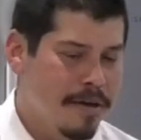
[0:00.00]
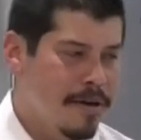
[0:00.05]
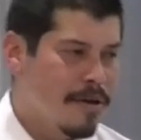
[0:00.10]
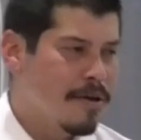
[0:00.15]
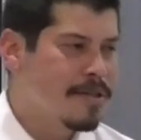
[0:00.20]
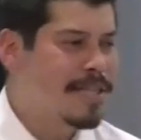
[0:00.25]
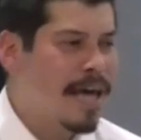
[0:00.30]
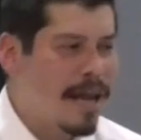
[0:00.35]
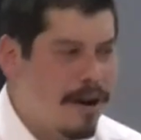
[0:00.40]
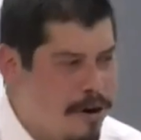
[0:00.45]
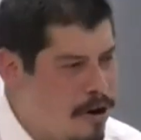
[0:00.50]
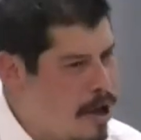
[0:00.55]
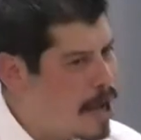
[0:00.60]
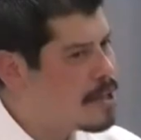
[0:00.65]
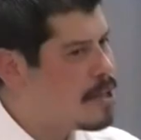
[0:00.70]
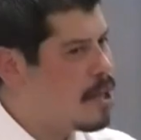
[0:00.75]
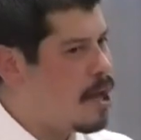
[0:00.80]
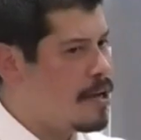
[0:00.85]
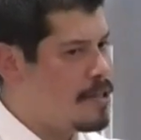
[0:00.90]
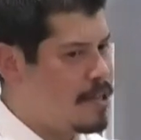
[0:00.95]
because they don't
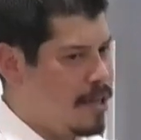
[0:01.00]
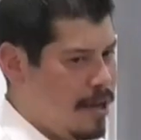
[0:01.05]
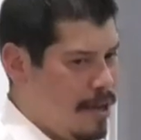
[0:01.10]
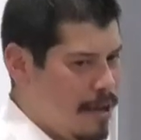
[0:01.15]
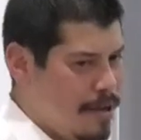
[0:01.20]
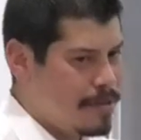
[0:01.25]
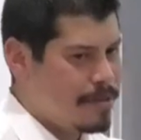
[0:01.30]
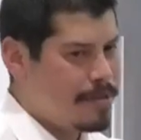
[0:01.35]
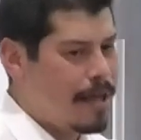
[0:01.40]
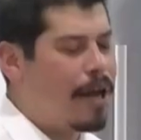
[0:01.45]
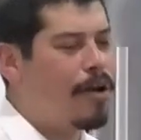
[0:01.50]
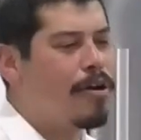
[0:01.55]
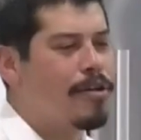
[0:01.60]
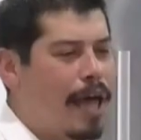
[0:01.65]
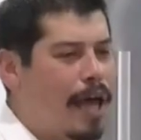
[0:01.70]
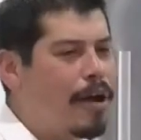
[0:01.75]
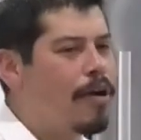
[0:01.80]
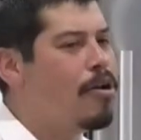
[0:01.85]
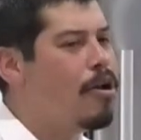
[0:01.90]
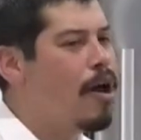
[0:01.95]
like the idea, they don't,
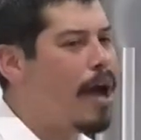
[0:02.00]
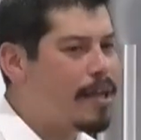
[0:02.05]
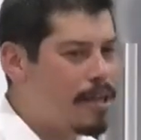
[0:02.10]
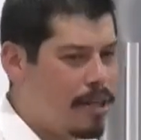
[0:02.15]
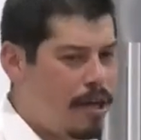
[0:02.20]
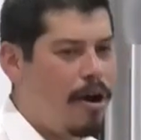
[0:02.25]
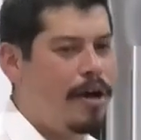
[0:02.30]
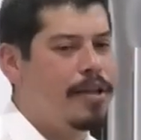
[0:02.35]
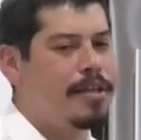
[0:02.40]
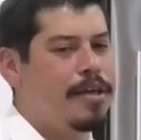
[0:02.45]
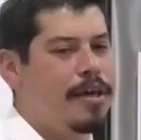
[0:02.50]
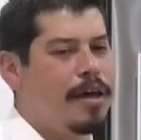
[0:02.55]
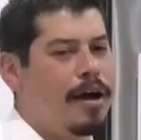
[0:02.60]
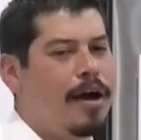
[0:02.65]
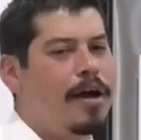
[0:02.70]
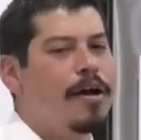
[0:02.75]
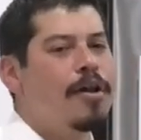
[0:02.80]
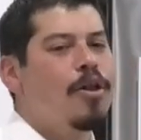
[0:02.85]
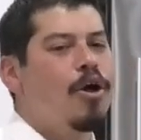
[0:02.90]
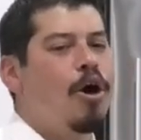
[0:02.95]
they don't like the
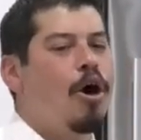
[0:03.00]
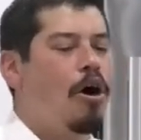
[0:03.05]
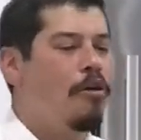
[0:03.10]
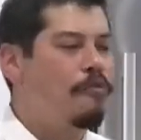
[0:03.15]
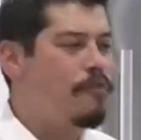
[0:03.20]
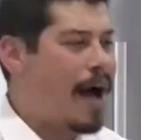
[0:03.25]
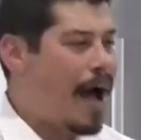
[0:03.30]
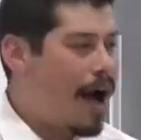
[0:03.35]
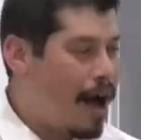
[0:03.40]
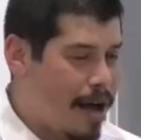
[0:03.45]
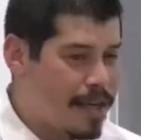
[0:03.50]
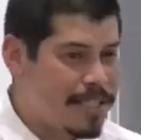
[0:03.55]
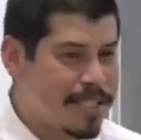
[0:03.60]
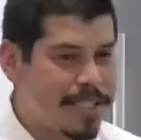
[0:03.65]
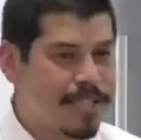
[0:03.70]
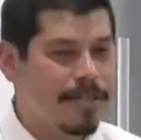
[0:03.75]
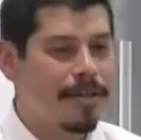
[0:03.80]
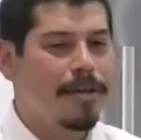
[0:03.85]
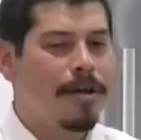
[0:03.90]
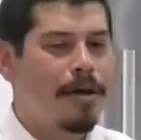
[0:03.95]
idea of
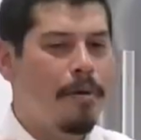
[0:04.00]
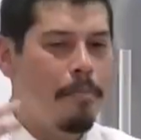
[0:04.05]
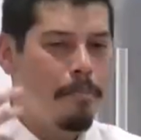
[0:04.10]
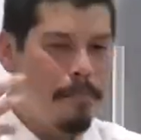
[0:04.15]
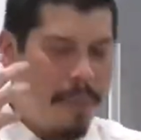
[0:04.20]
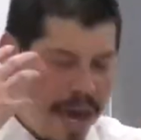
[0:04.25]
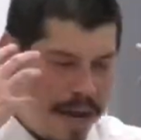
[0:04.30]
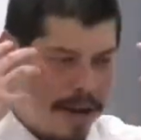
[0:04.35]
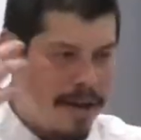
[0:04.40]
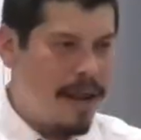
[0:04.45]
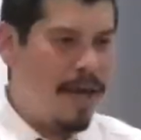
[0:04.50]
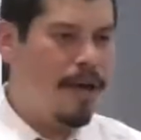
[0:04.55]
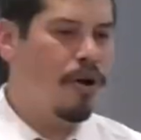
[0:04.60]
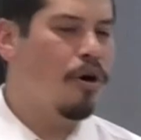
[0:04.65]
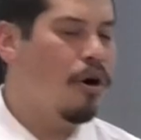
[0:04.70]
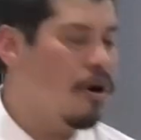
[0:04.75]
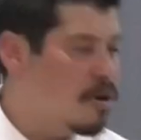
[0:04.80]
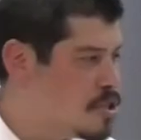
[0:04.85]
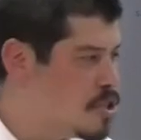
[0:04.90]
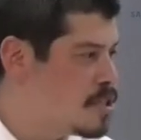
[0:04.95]
us making a
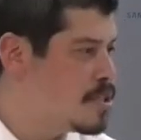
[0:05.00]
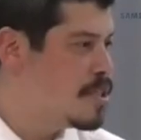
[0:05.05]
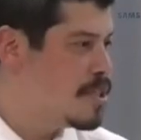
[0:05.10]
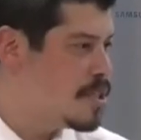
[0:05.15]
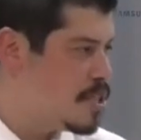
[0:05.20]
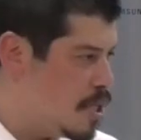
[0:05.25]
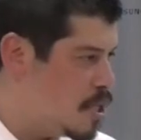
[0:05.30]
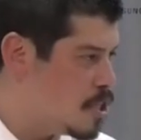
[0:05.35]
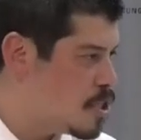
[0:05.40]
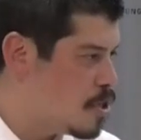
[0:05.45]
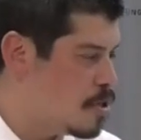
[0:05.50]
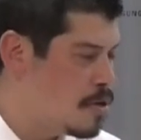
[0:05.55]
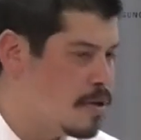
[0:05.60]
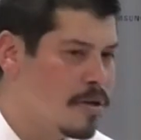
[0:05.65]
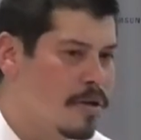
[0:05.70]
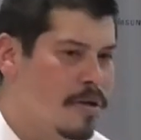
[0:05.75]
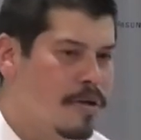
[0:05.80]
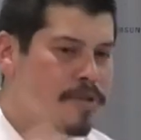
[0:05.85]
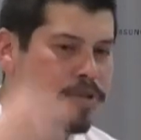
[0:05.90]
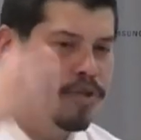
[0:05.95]
conscious decision
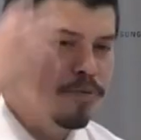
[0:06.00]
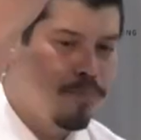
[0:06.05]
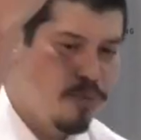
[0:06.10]
to